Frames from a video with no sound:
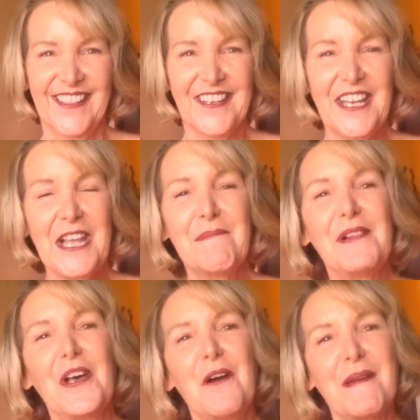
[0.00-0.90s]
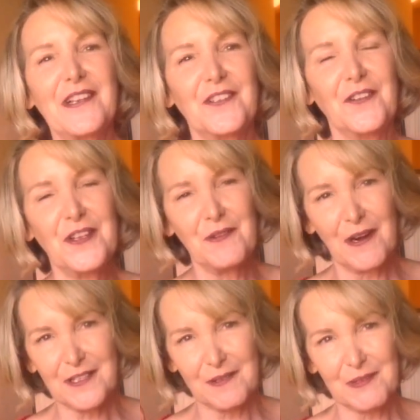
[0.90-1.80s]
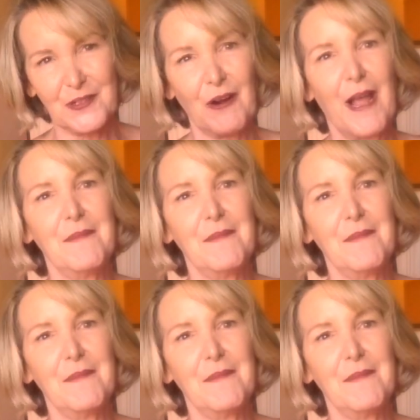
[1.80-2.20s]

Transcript: the link below. Make sure you are subscribed